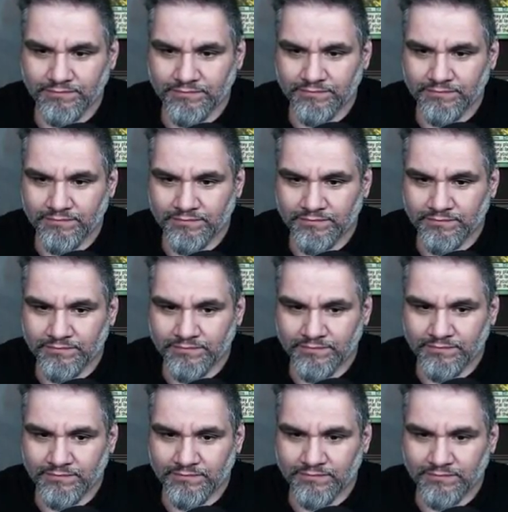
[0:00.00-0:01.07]
Now what do we do?
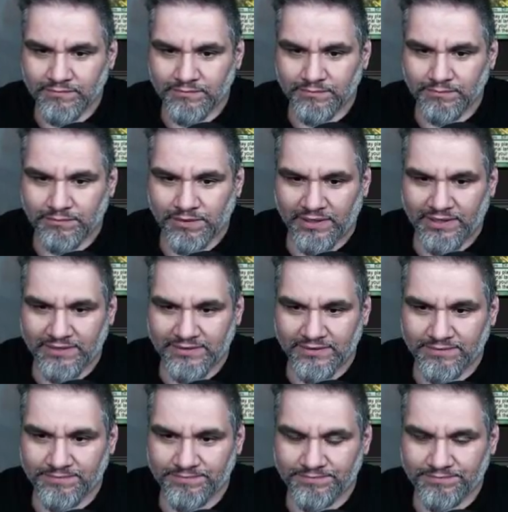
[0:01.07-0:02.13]
Play
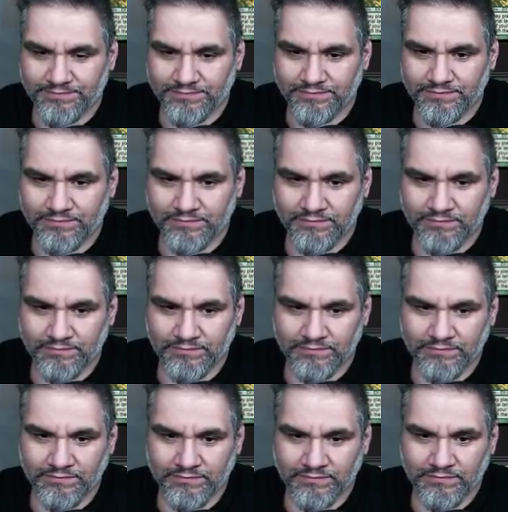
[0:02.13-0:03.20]
Nissa. What
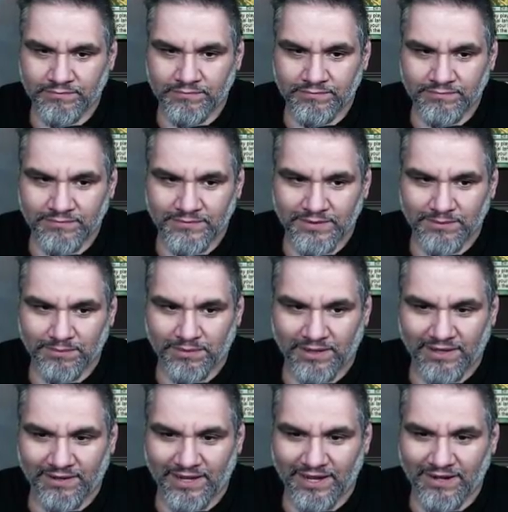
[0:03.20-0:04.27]
after that?
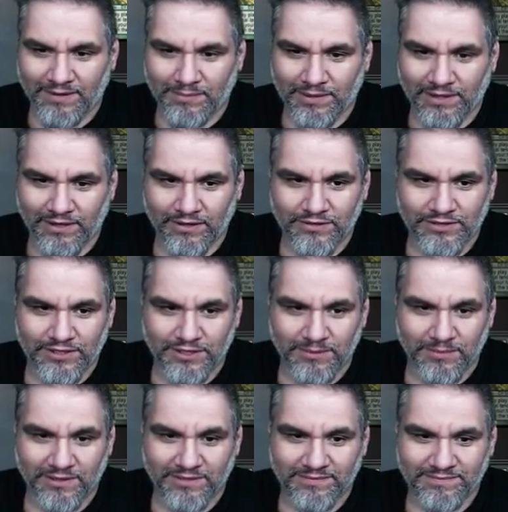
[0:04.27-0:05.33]
Play land, play Get Lotus Tiger.
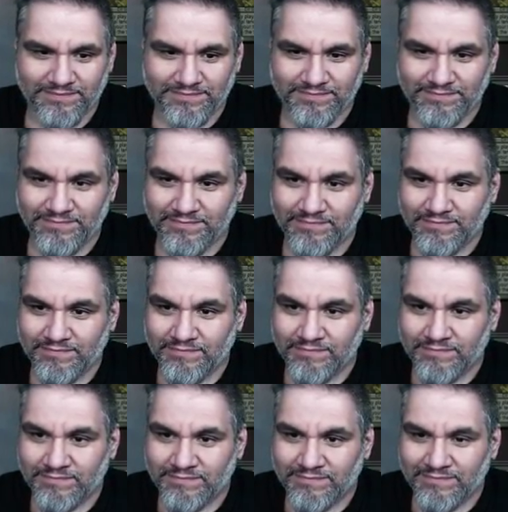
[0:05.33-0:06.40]
Cobra. Seems good.
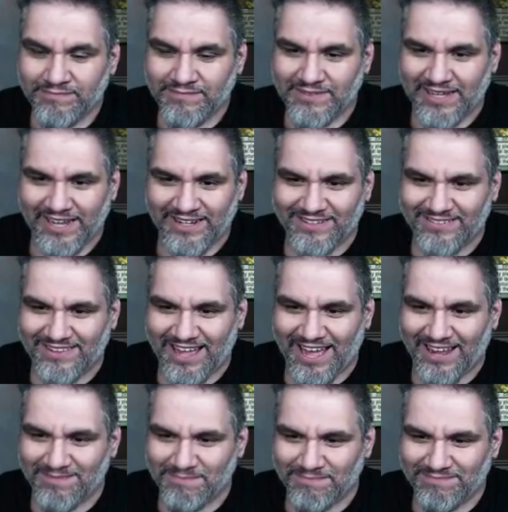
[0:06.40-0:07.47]
Can't do
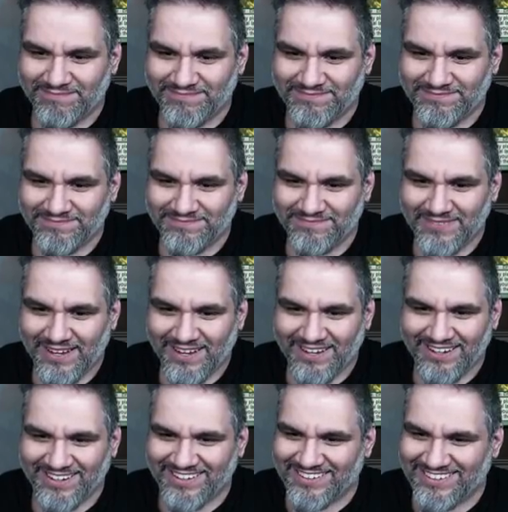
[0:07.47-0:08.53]
that. Why not?
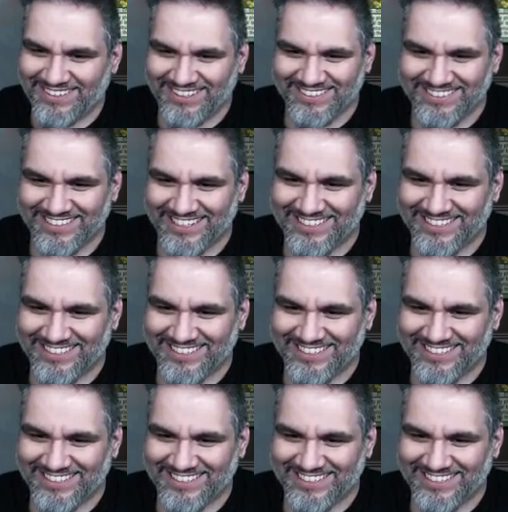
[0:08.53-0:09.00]
Because